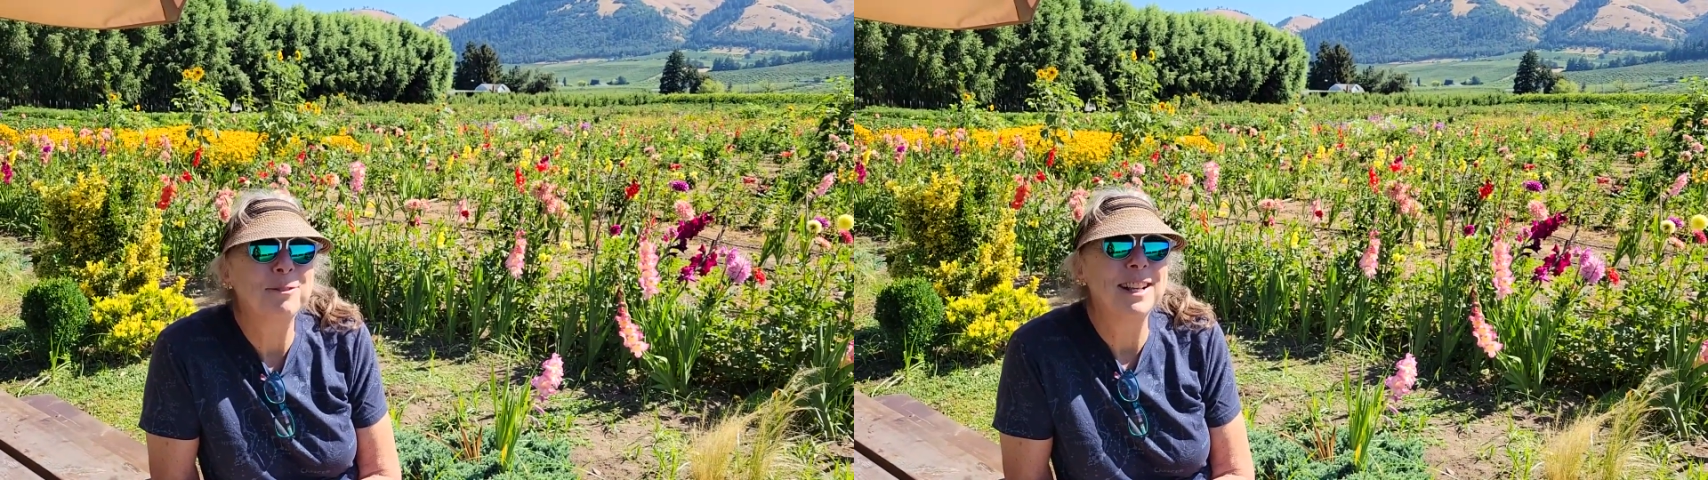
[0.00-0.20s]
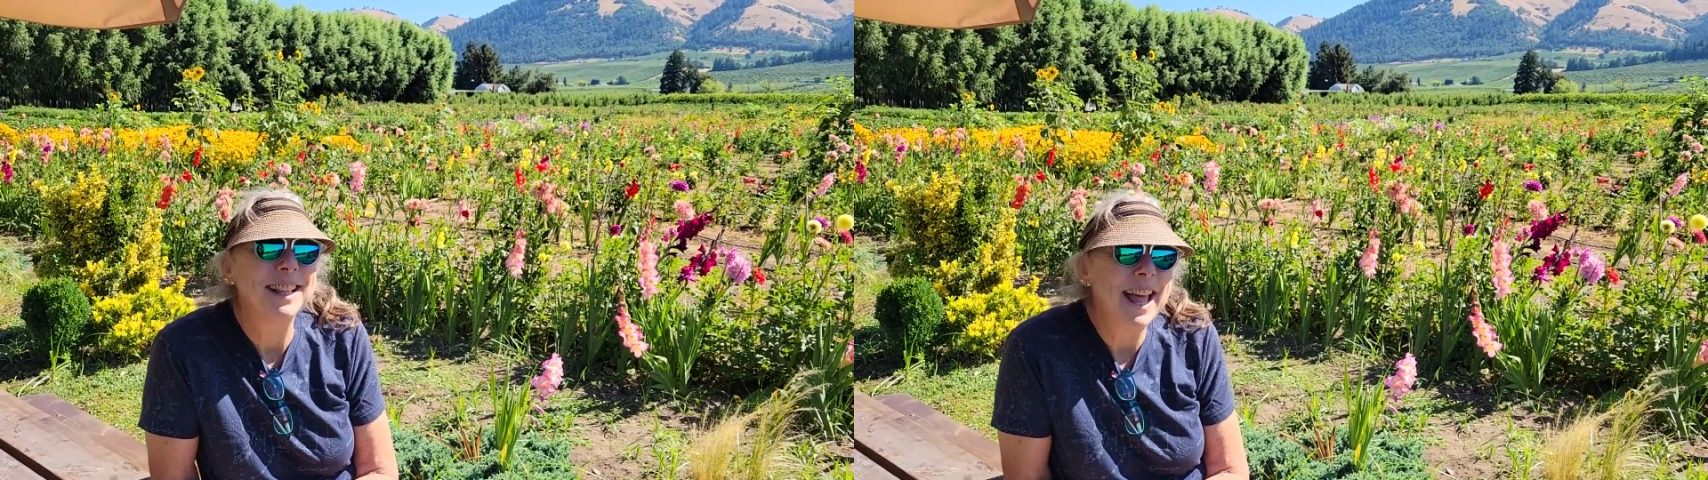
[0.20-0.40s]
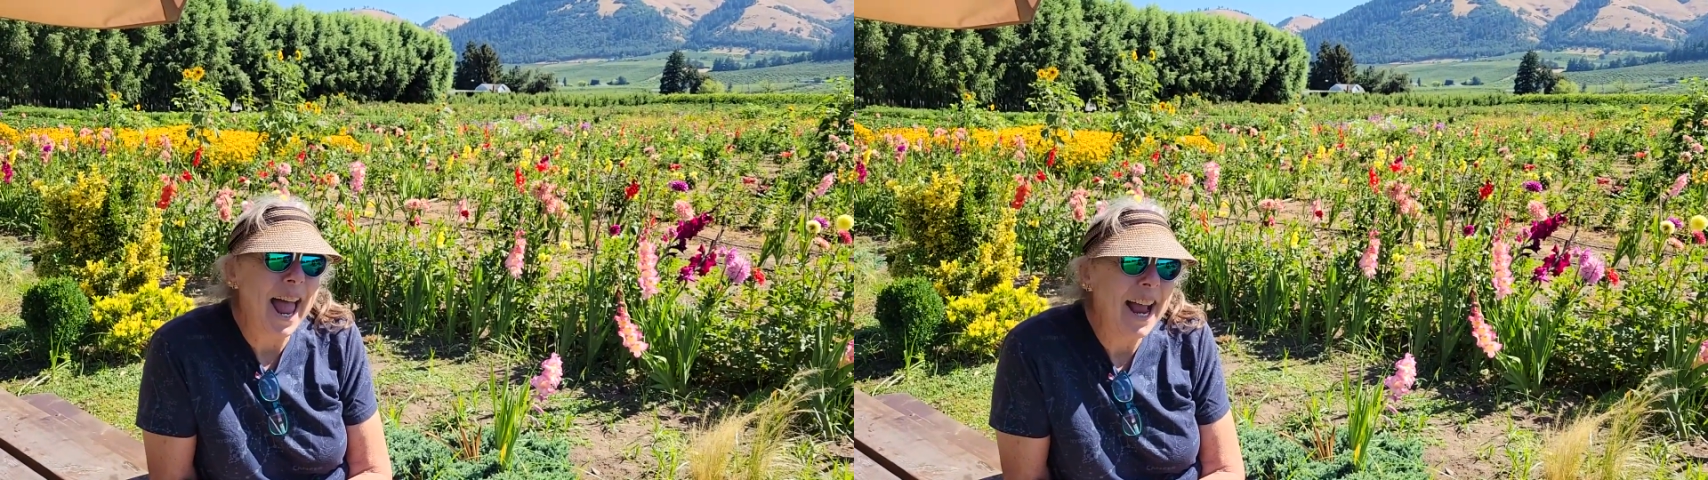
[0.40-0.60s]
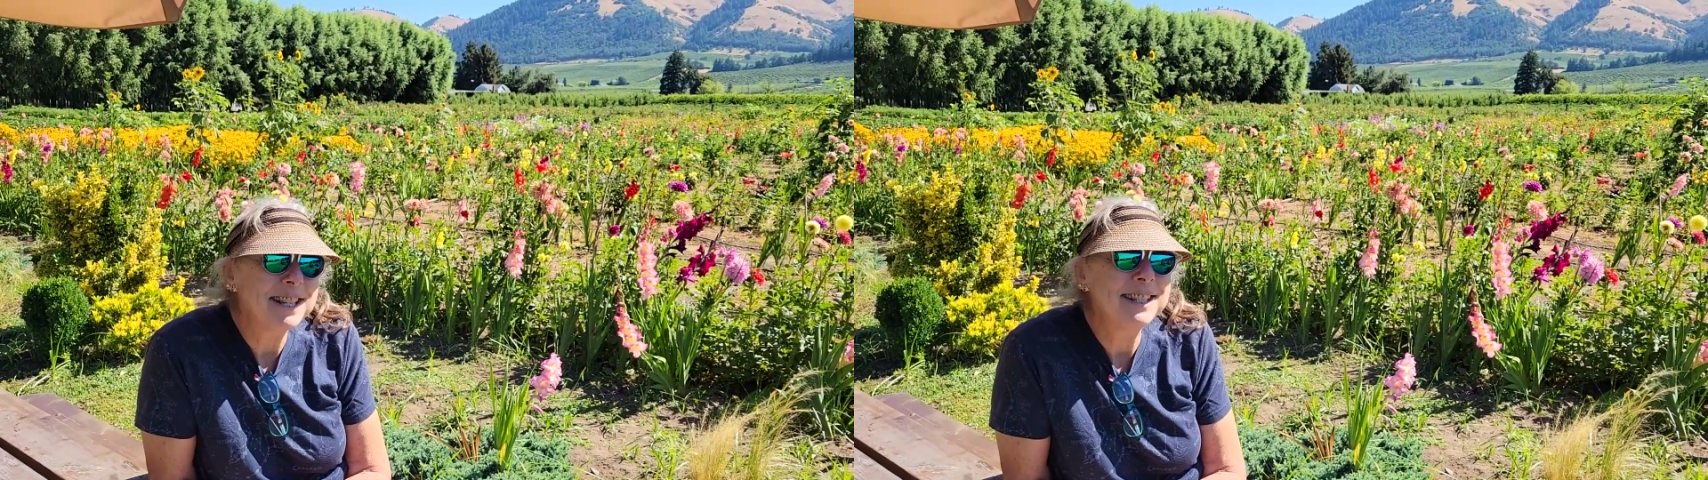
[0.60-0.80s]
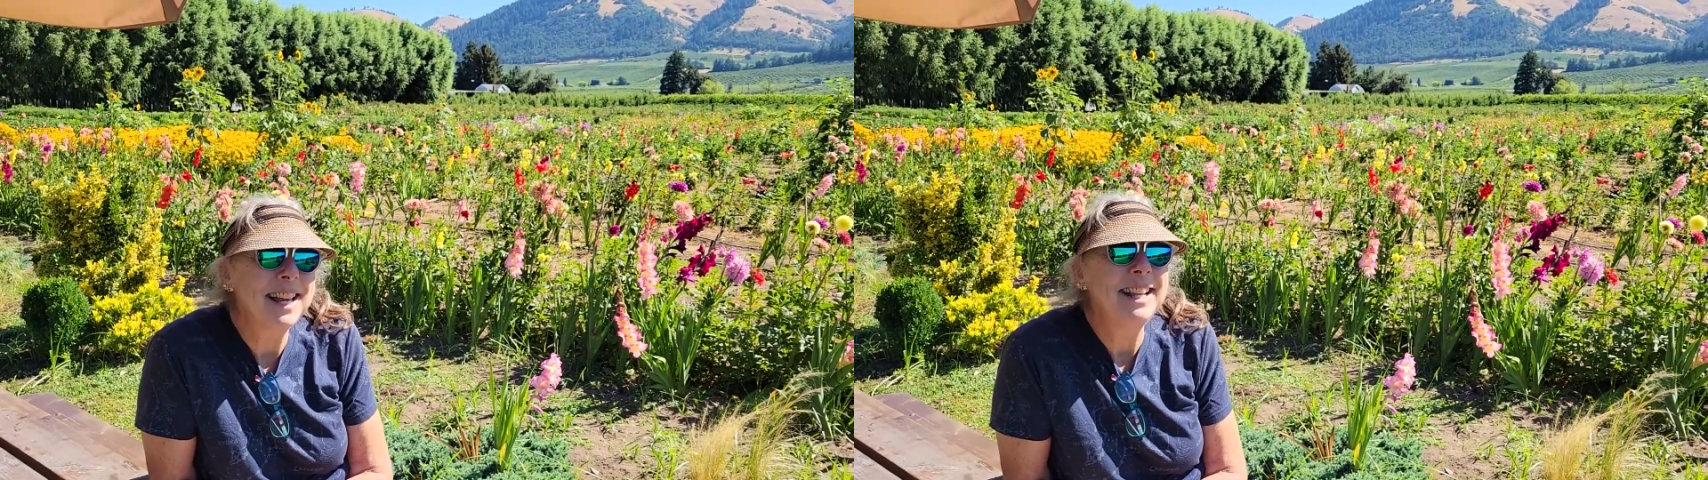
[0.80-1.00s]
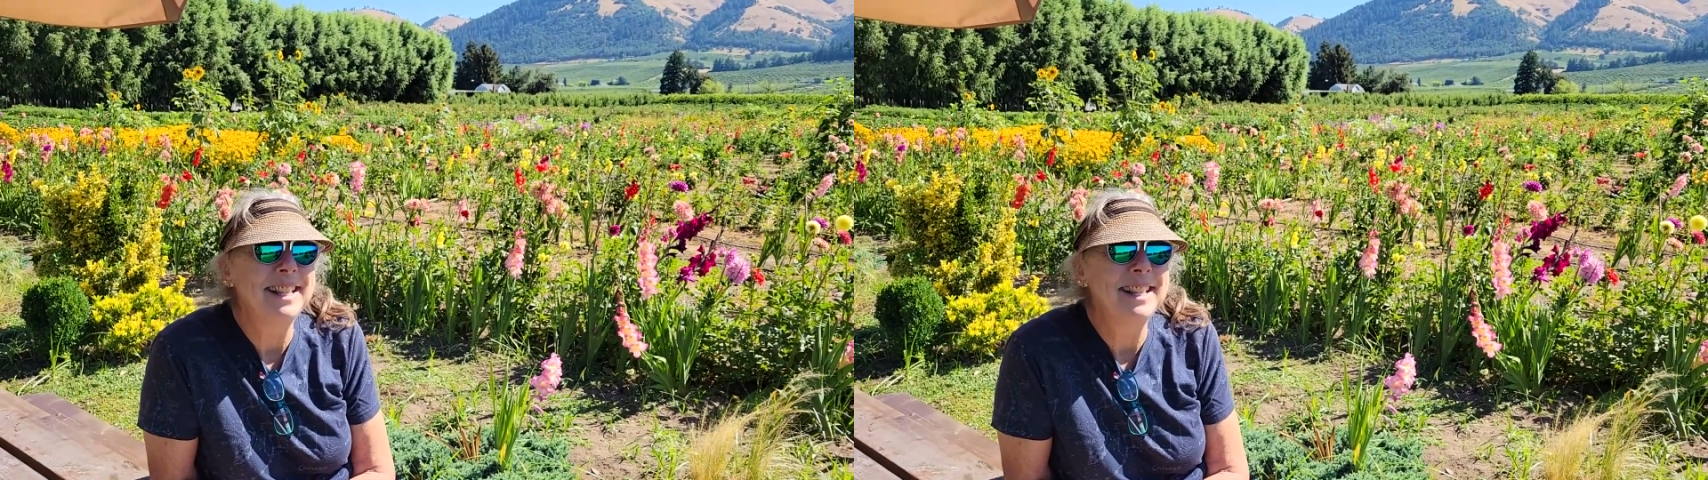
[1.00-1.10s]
relaxing